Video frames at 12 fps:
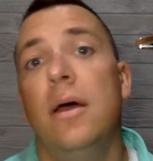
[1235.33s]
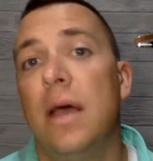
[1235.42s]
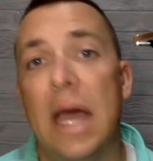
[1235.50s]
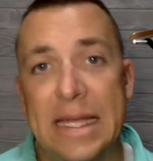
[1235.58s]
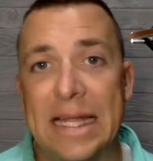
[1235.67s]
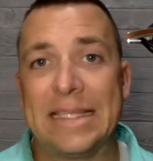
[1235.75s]

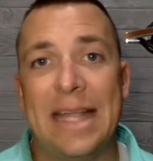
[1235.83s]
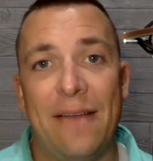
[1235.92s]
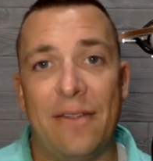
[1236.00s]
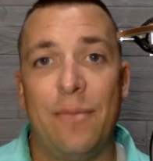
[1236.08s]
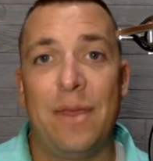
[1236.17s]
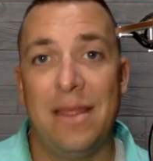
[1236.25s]
It doesn't
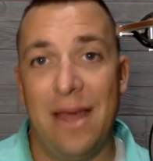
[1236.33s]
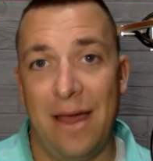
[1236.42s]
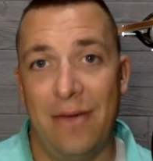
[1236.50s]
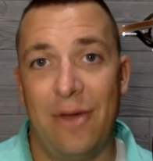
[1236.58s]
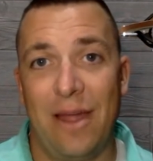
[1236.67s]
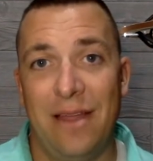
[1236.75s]
have to be that,
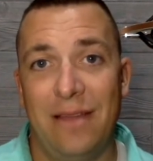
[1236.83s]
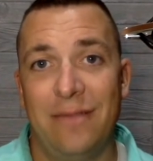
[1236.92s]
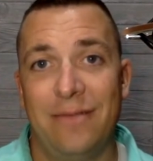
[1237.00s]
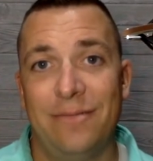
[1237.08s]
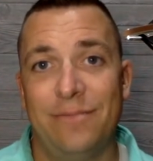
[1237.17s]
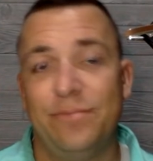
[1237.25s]
right?
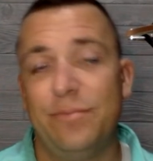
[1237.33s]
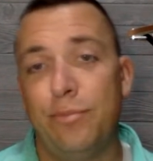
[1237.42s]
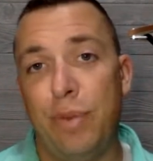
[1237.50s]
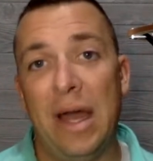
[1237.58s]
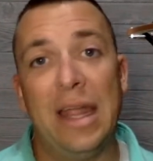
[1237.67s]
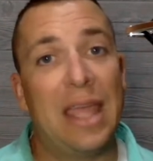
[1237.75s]

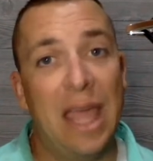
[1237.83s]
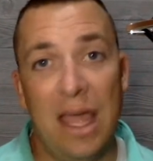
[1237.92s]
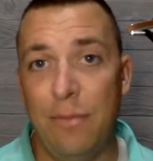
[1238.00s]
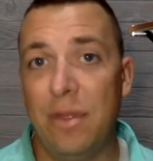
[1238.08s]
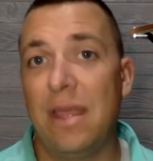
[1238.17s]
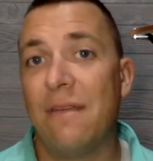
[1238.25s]
But it
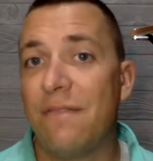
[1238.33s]
can be.